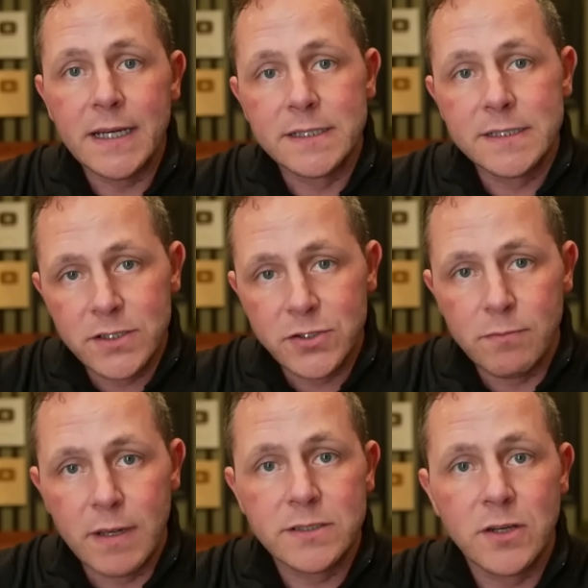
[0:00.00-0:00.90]
a
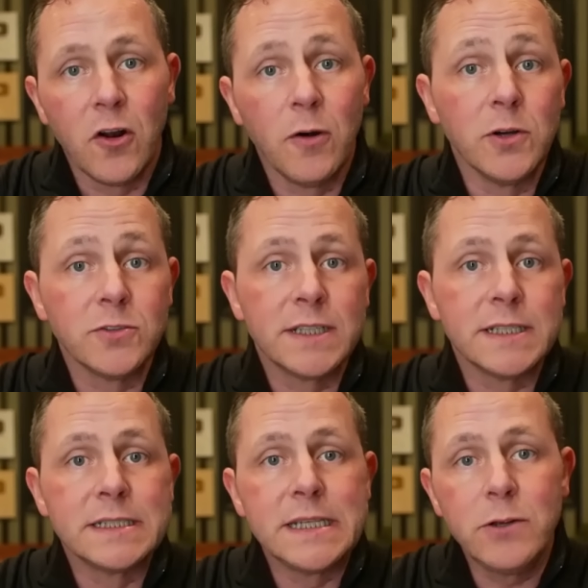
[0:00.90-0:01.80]
decision based on almost
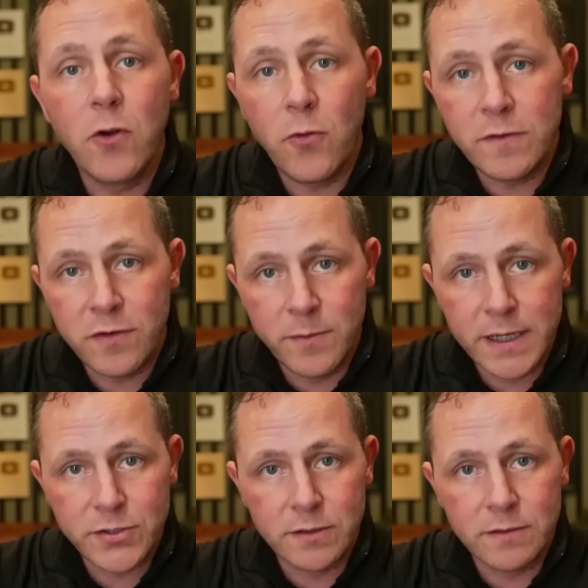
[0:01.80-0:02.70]
0
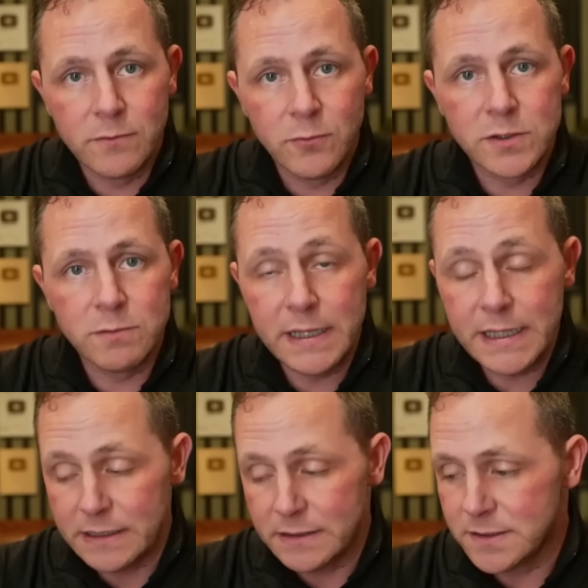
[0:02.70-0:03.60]
information, which
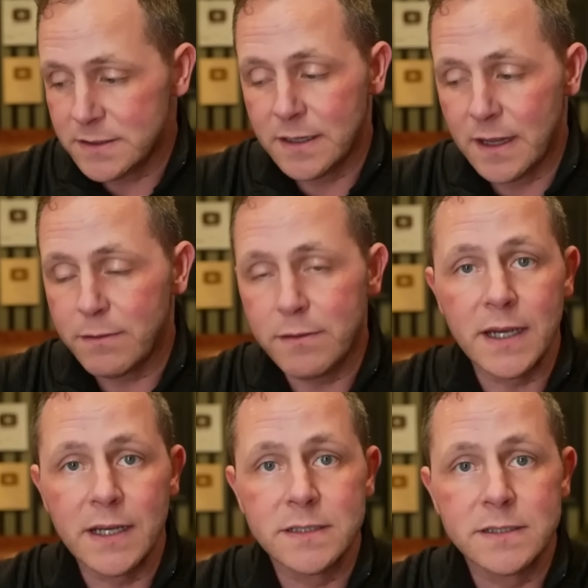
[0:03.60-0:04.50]
means that
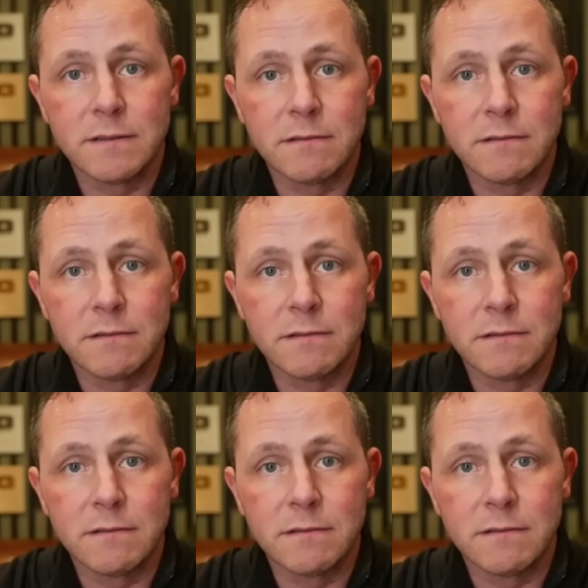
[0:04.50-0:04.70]
thing is